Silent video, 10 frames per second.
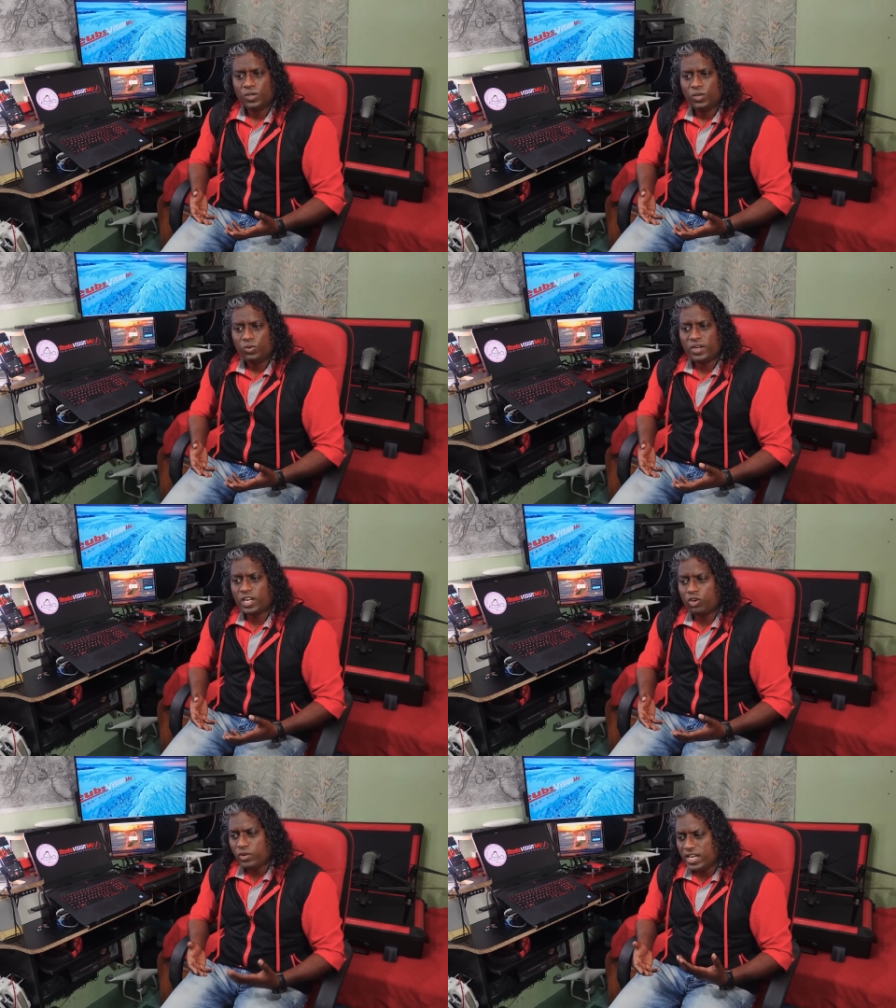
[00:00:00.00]
who had
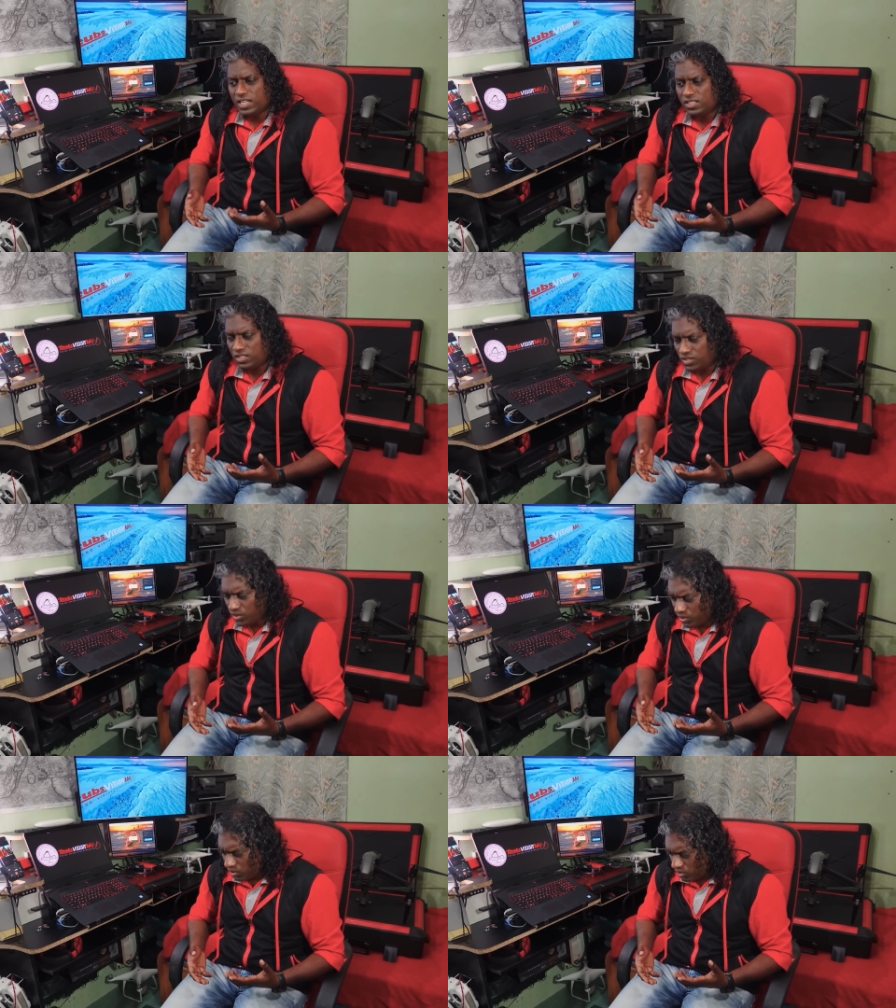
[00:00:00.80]
agreed
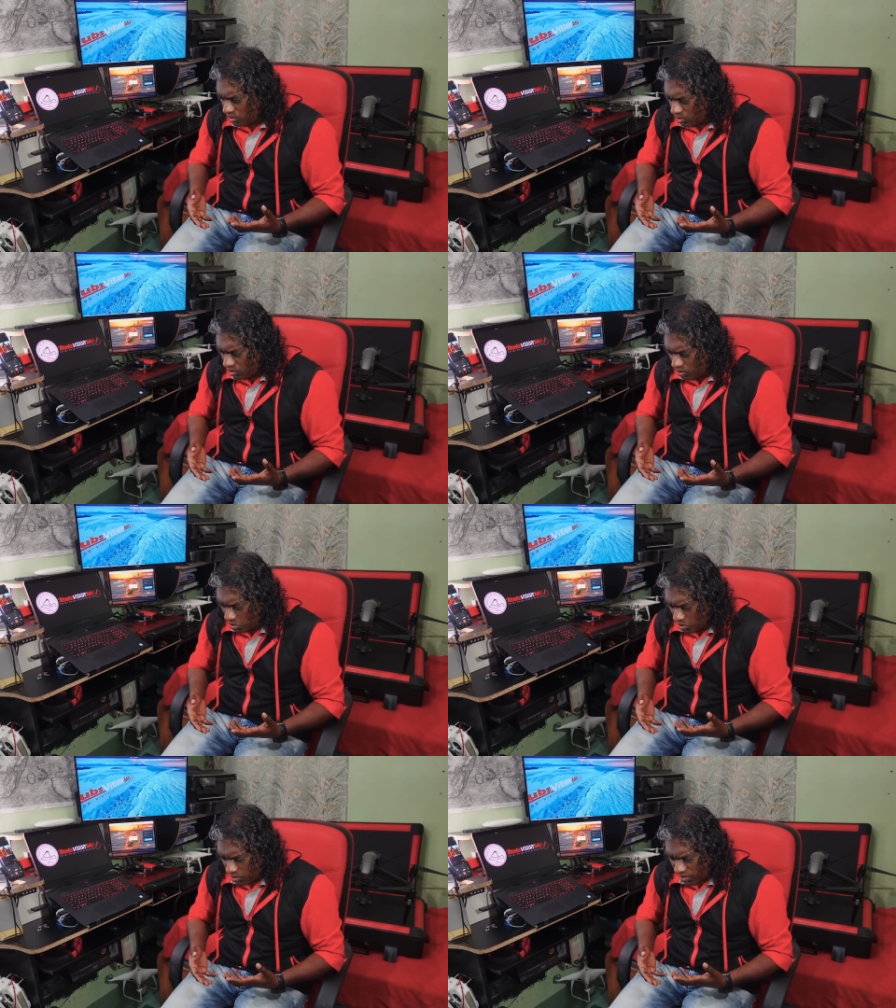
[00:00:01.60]
to
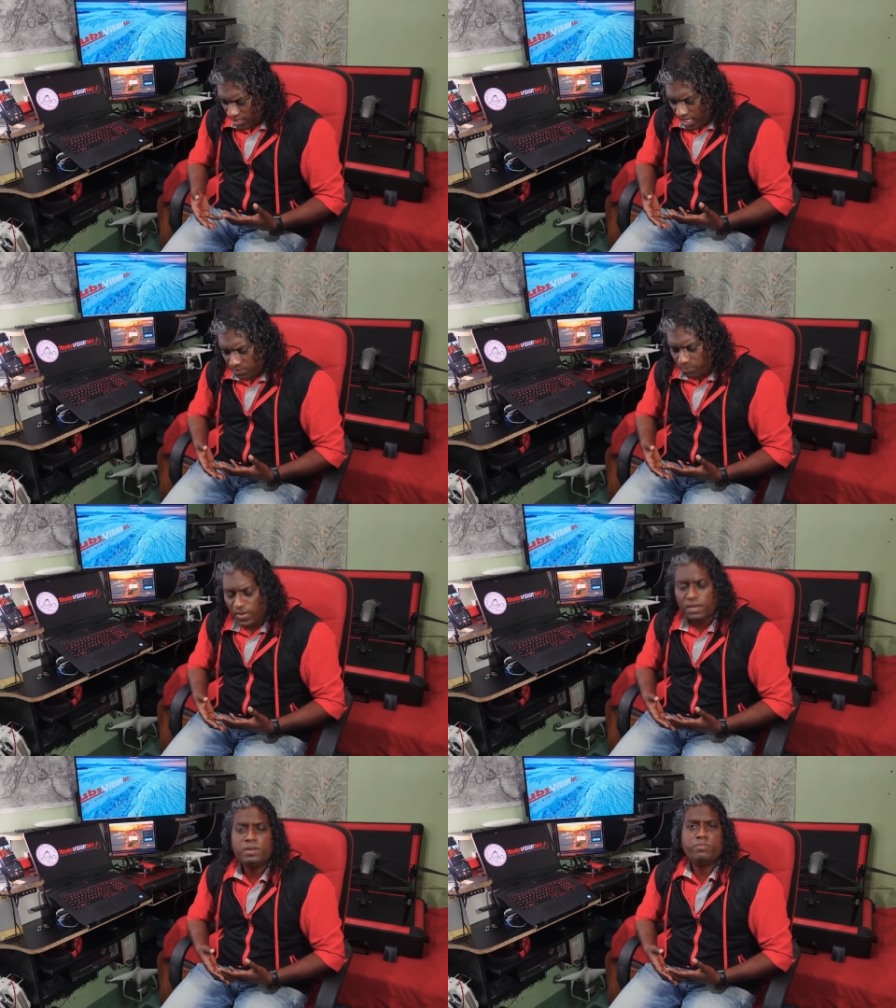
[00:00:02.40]
keep
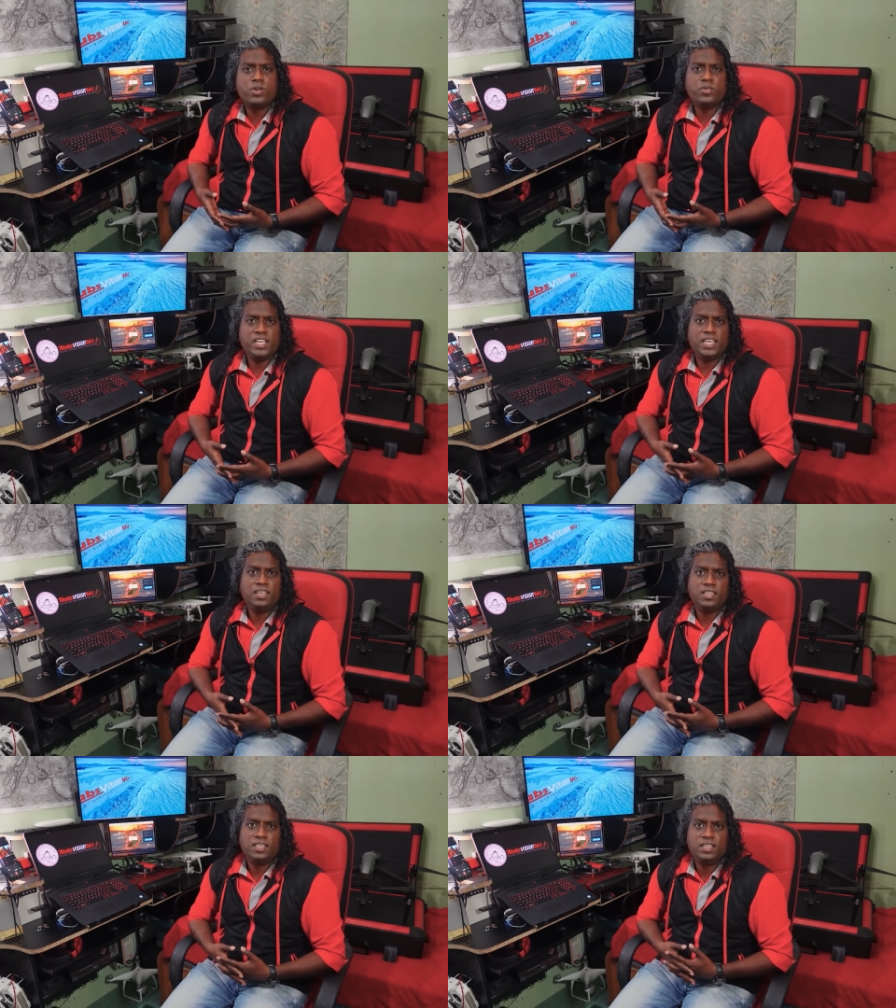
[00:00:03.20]
Baby Brody
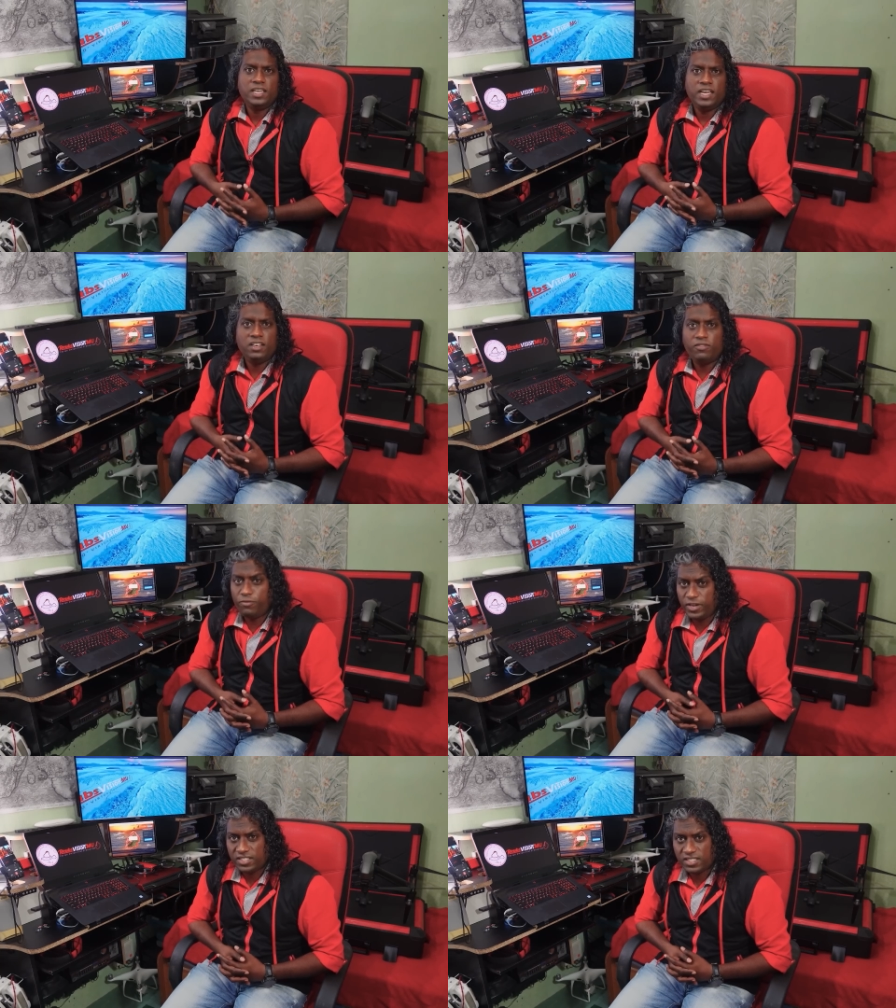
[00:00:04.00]
in a
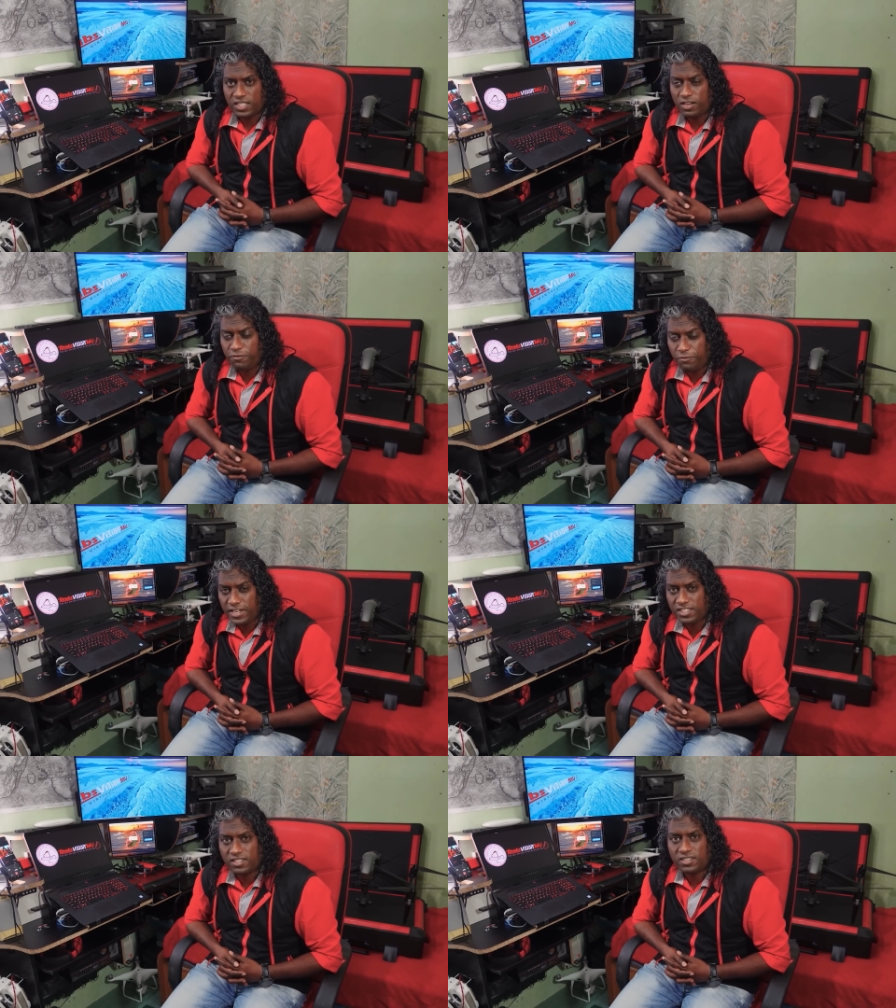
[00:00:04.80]

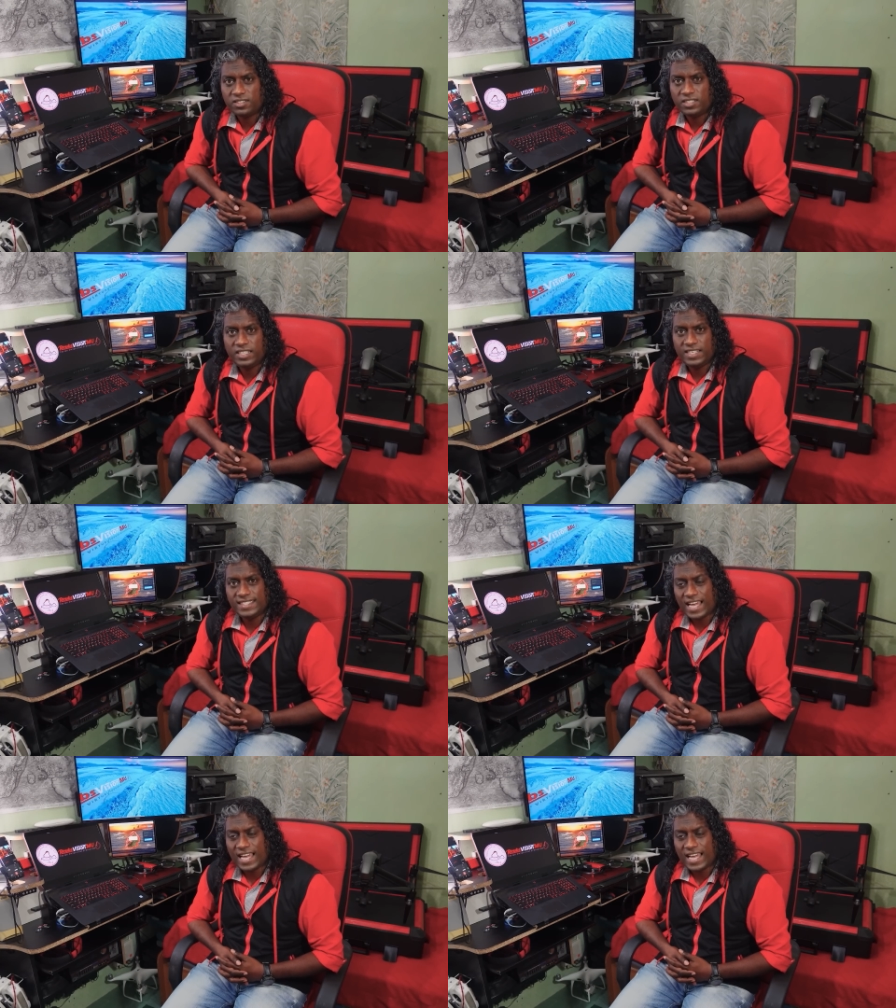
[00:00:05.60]
freezer in his